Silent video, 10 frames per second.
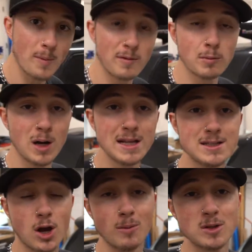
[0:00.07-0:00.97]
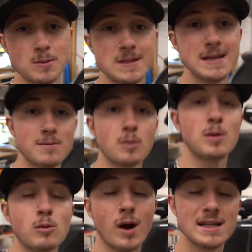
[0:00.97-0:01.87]
up everybody, Thomas with
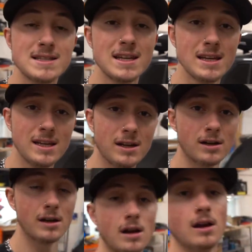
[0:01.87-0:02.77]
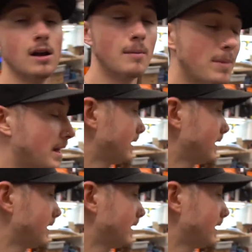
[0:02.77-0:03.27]
TMWYT here, back